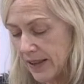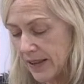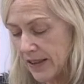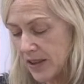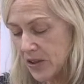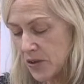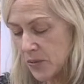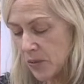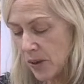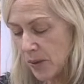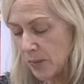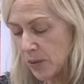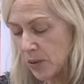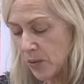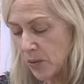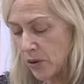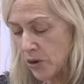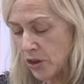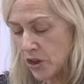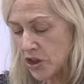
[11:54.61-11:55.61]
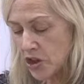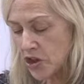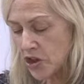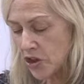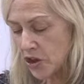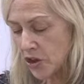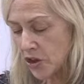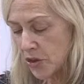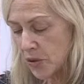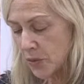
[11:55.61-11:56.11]
This rebel wore a
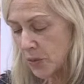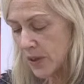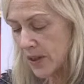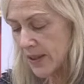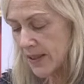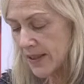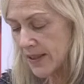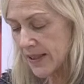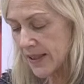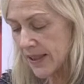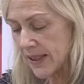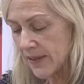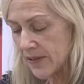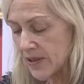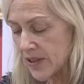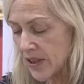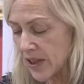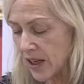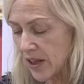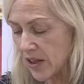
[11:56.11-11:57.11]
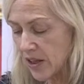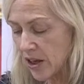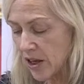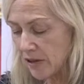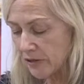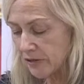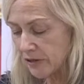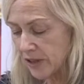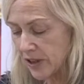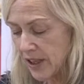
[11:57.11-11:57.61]
shirt with the sleeves cut
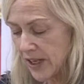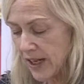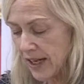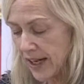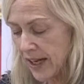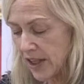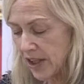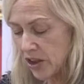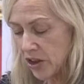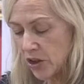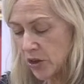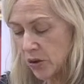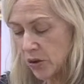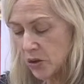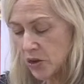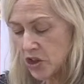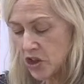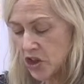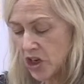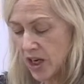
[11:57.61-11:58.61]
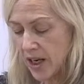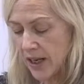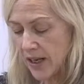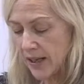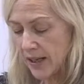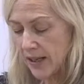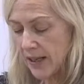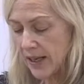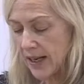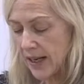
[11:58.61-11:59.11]
off and a gold
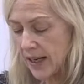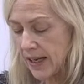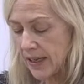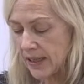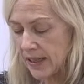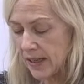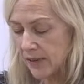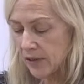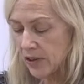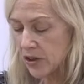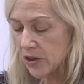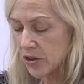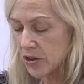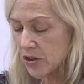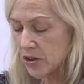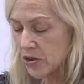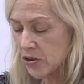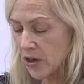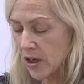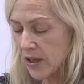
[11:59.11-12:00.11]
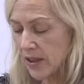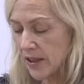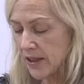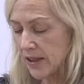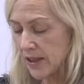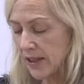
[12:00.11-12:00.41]
chain and never looked straight at